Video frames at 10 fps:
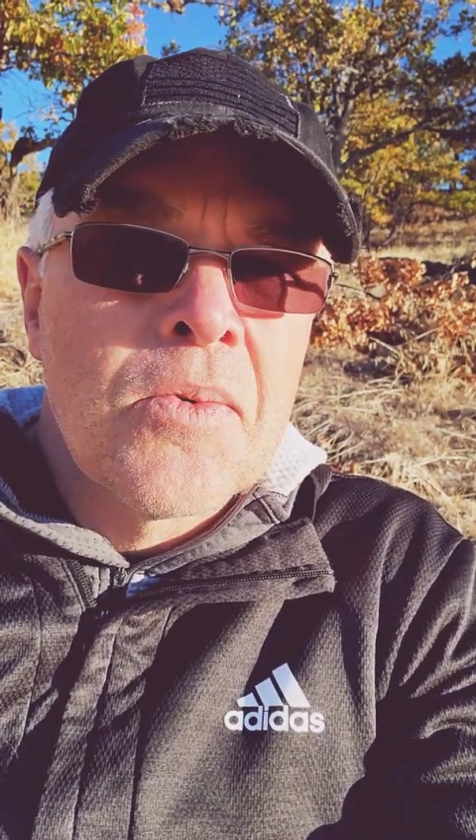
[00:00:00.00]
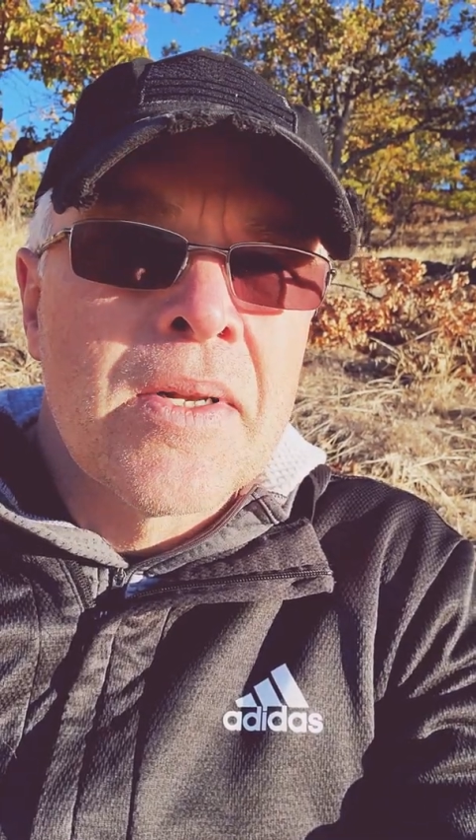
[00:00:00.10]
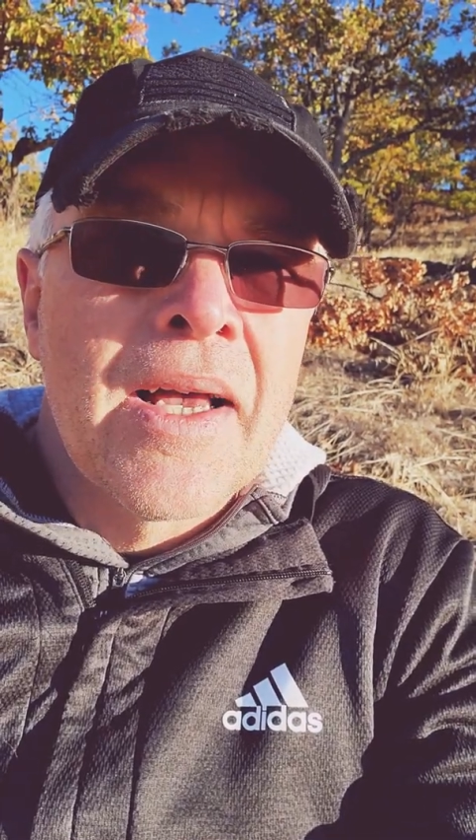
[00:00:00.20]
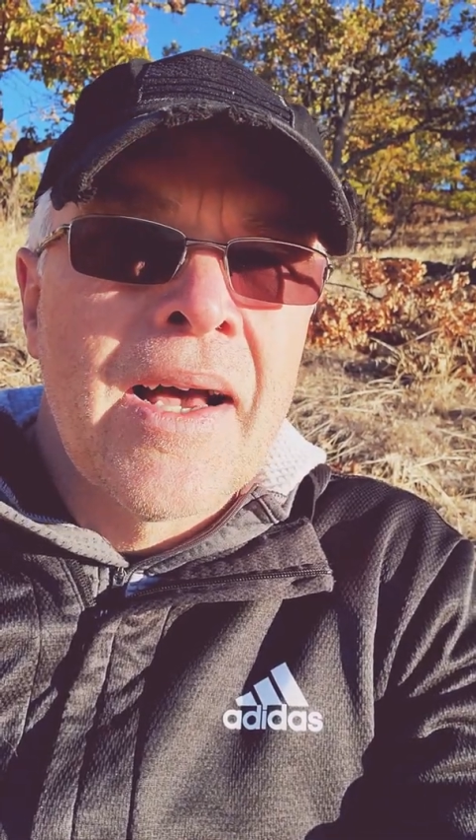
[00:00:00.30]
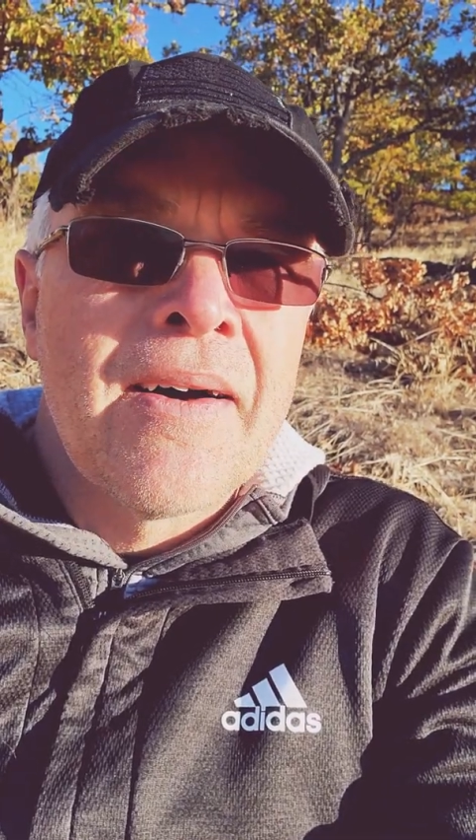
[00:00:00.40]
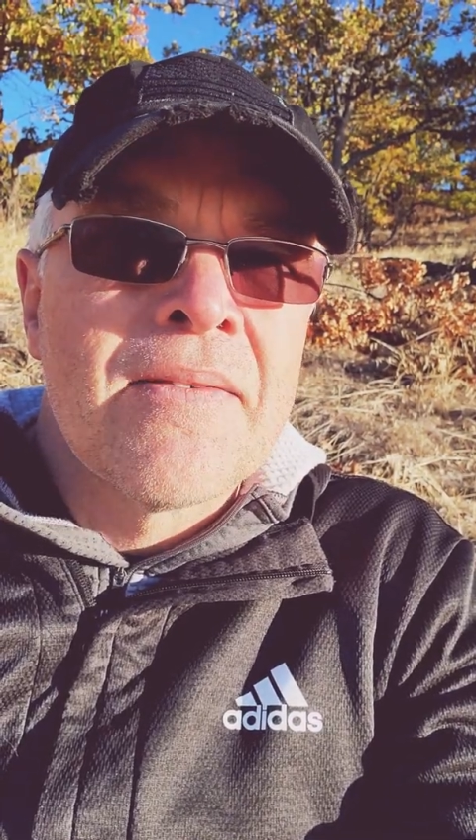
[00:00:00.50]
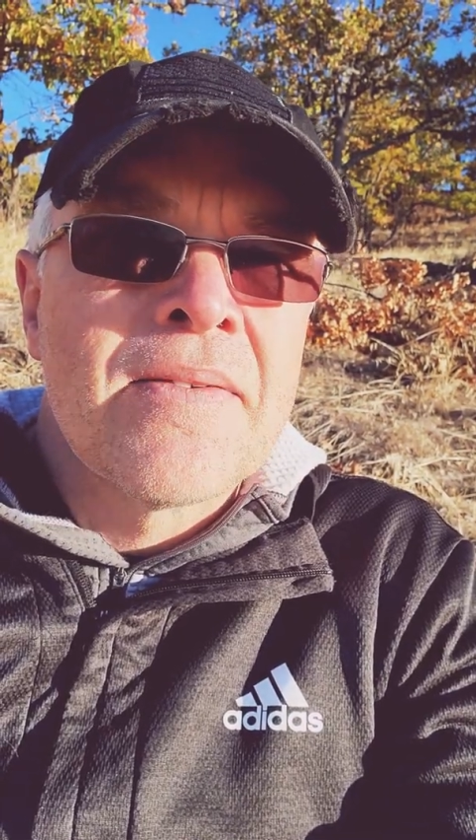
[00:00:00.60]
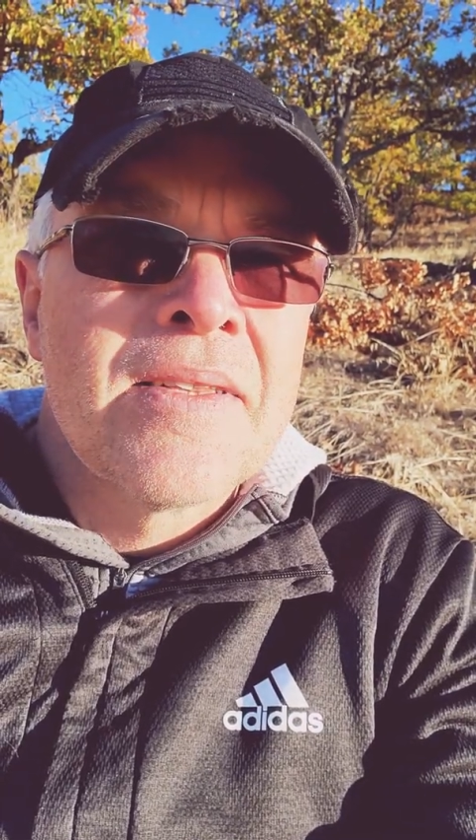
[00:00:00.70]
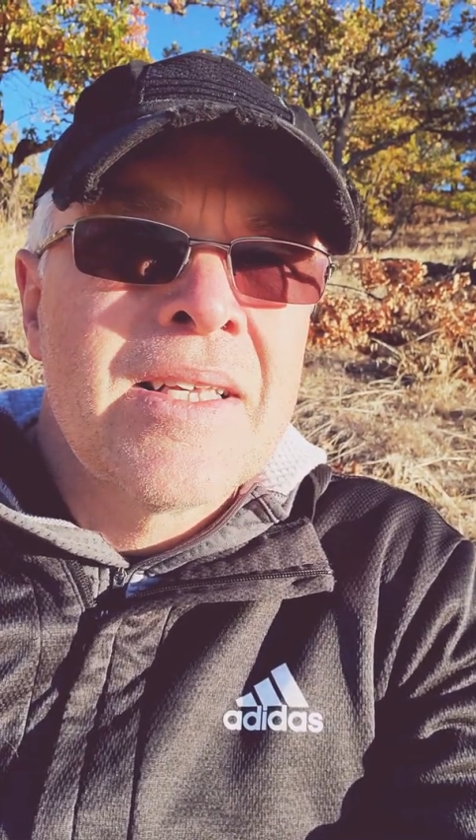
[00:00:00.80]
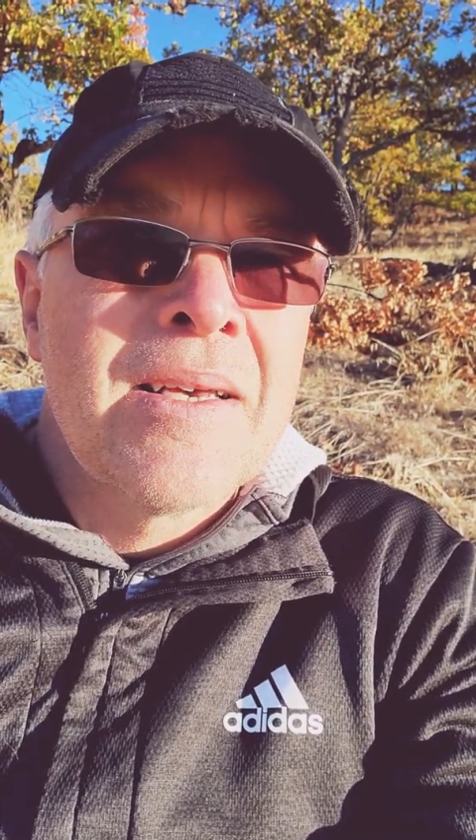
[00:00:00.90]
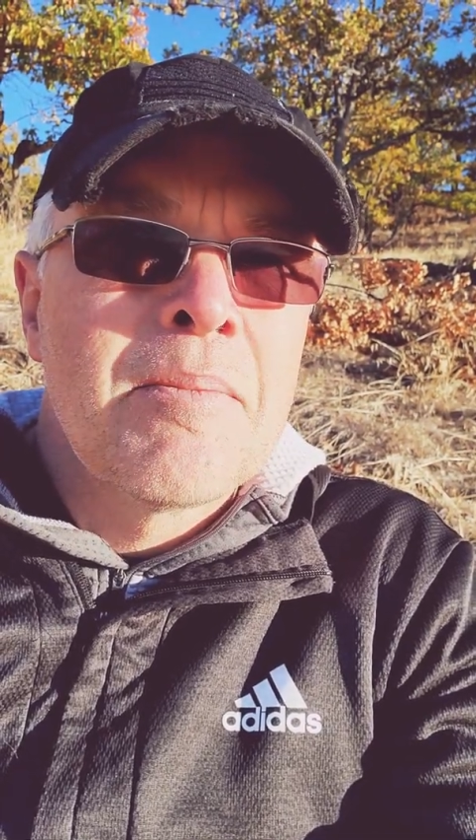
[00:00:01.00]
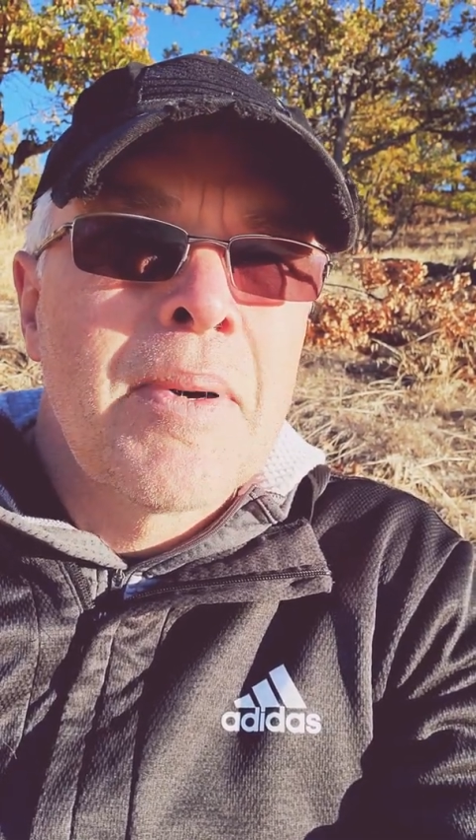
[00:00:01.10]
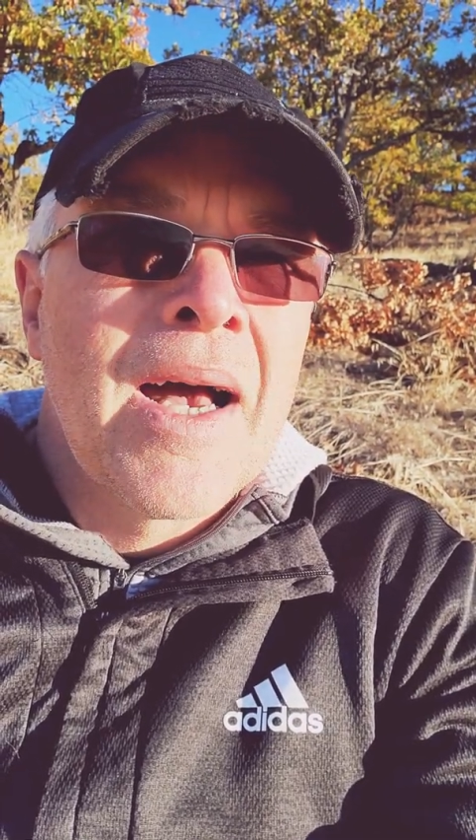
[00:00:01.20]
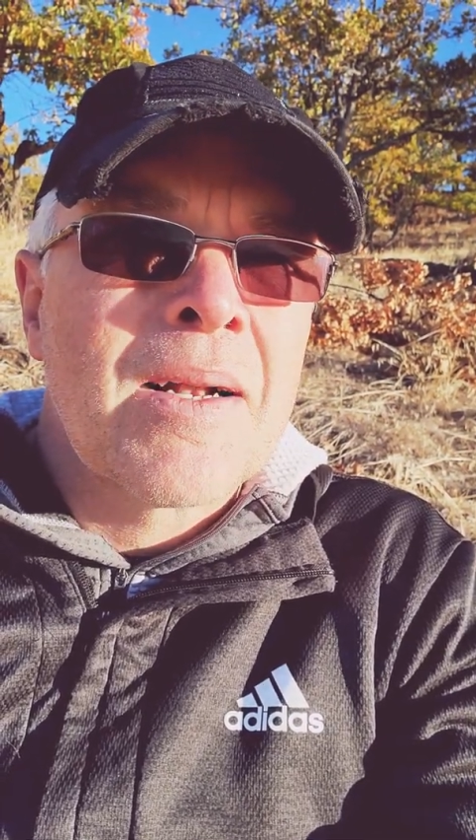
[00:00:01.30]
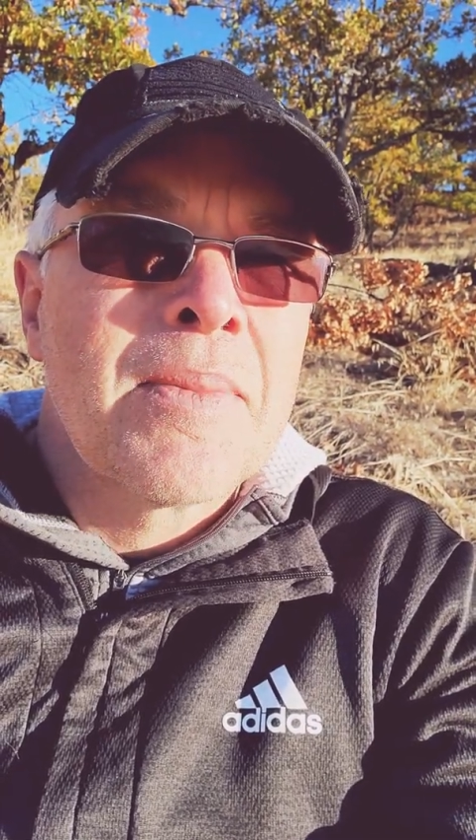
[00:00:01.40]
would have the impact,